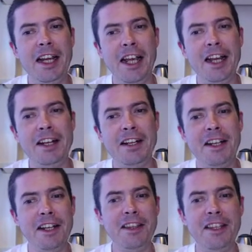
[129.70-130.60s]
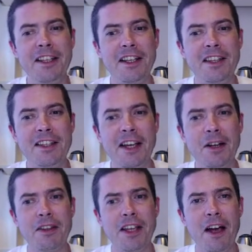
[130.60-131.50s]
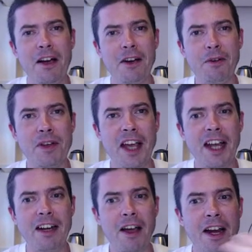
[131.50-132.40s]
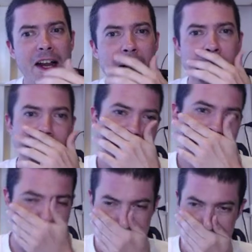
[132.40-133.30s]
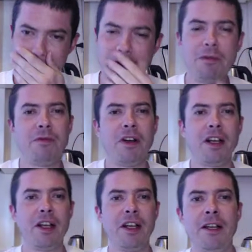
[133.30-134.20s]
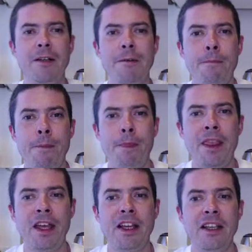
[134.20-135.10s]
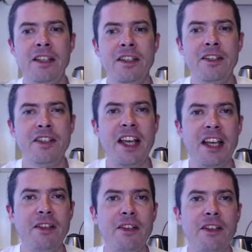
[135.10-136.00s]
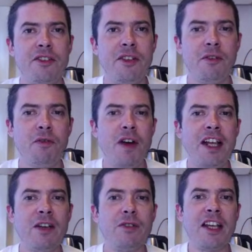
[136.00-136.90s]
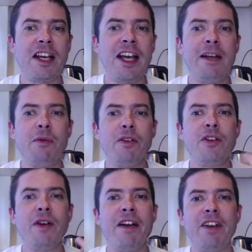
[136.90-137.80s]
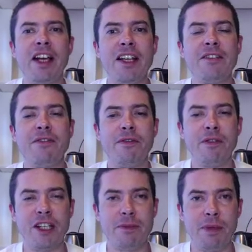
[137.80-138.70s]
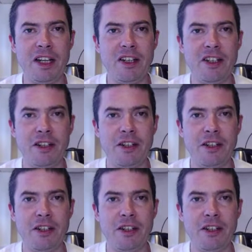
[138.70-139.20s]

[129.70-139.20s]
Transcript: in the title of the article, in the headline. Right. You're saying, so already you're saying anyone who advocates for free speech